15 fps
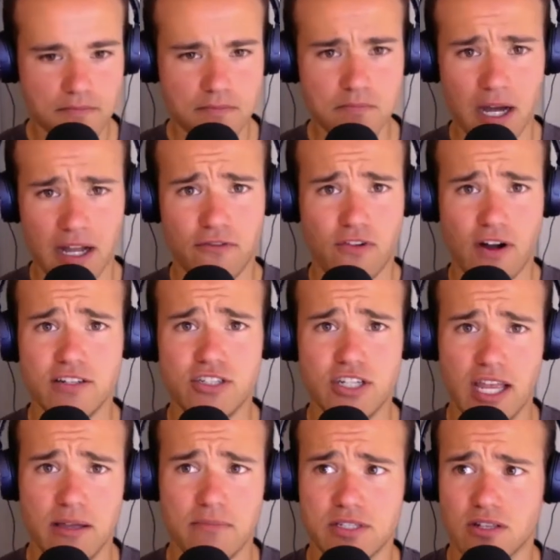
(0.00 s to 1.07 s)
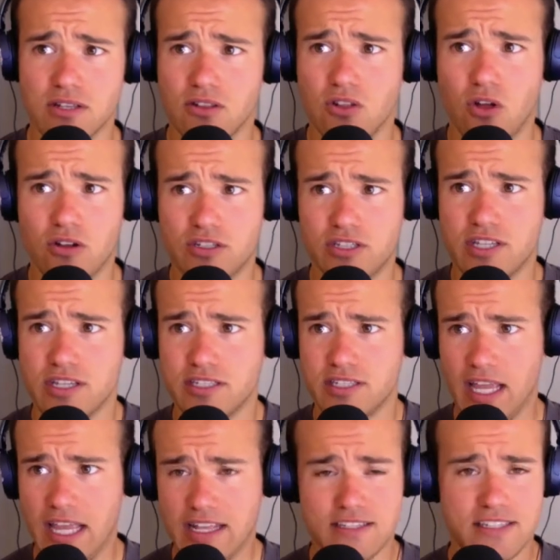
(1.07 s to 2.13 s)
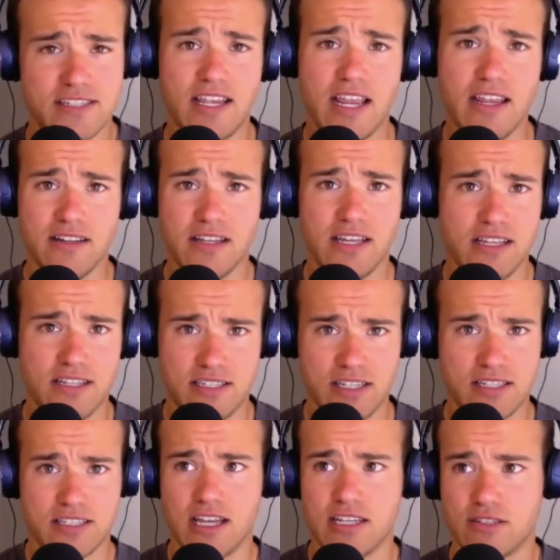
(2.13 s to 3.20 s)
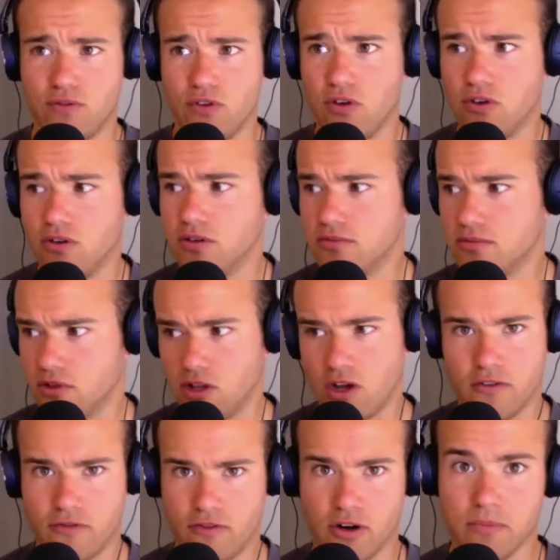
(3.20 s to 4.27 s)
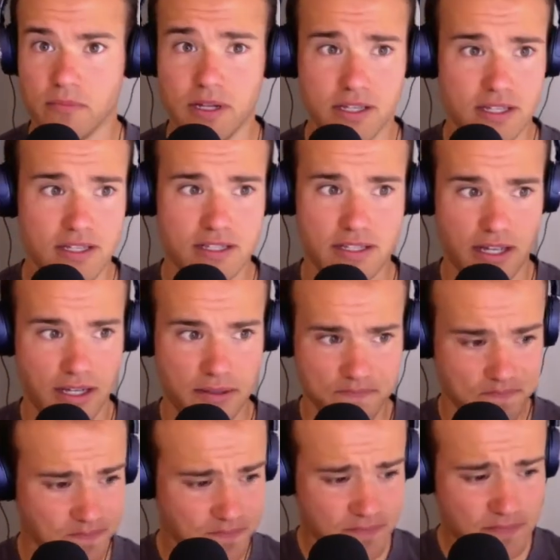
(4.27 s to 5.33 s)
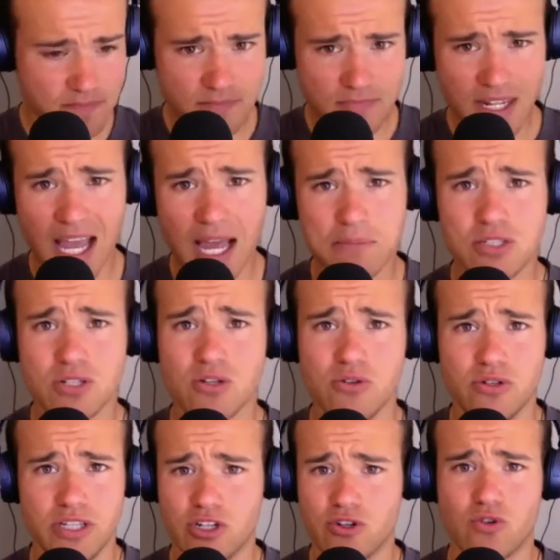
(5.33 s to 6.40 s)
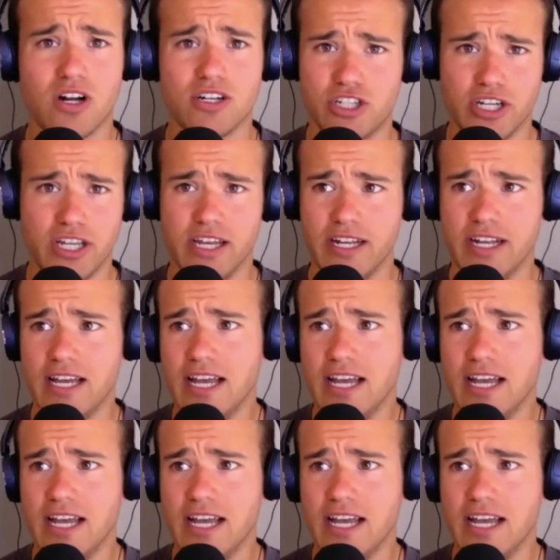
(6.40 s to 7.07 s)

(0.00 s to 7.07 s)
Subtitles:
my friend James launched this insanely successful law firm. He's like absolutely crushing it.